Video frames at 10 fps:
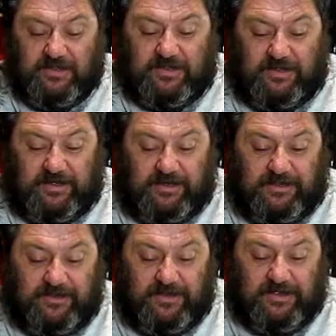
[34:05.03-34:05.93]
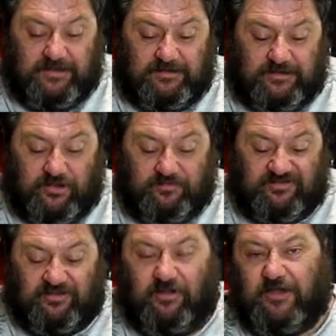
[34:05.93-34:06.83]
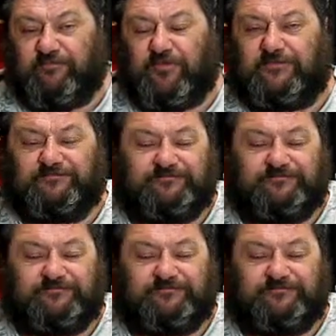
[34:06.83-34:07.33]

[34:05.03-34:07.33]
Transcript: Uh, and the Cooper's light, but